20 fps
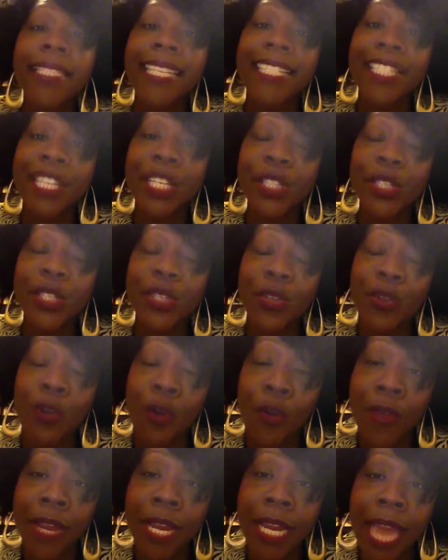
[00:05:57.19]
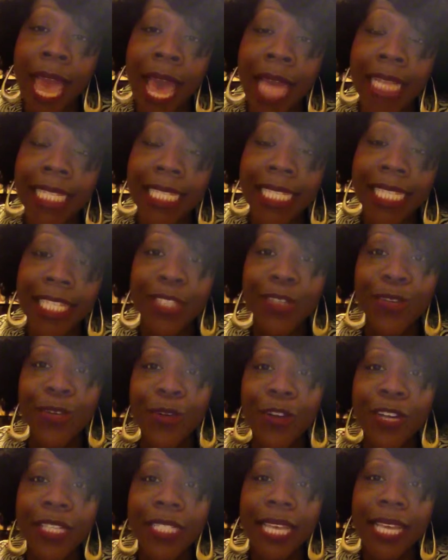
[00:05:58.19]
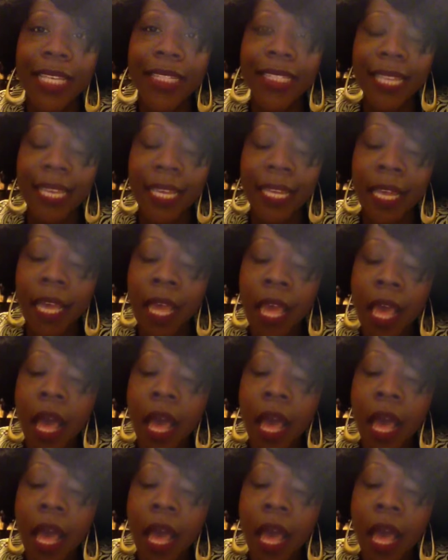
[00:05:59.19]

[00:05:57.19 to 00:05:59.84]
such as urine analysis or urine testing,